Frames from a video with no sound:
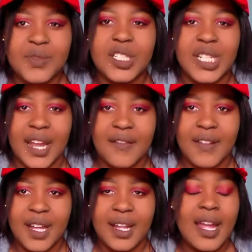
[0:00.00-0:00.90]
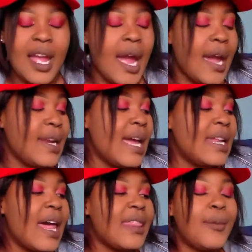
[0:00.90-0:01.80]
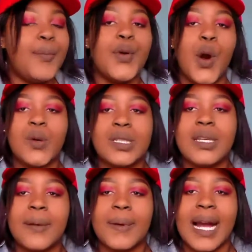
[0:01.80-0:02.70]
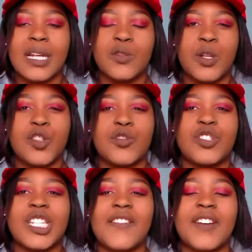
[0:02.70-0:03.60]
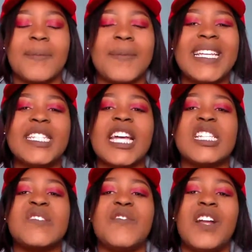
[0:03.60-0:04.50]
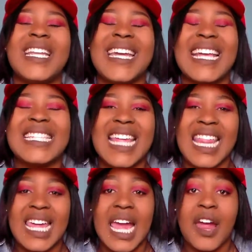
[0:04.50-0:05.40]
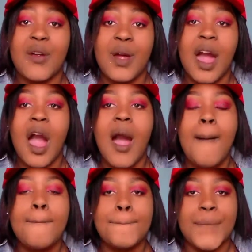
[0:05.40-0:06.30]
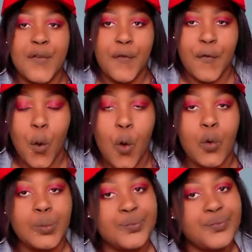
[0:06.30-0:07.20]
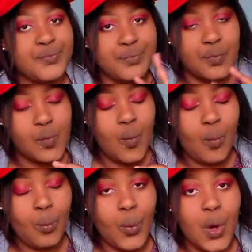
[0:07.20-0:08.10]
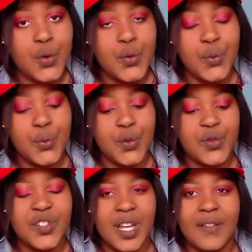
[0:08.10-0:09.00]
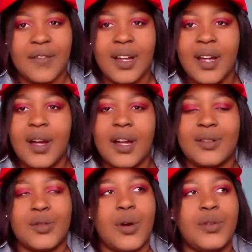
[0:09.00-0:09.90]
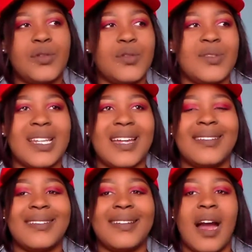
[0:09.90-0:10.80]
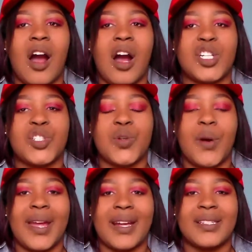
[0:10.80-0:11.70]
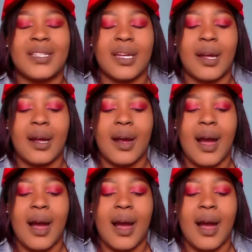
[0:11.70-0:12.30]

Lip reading: shaving. And another pro tip, guys, when you're shaving, please exfoliate the area before you shave. Don't use any harsh or hectic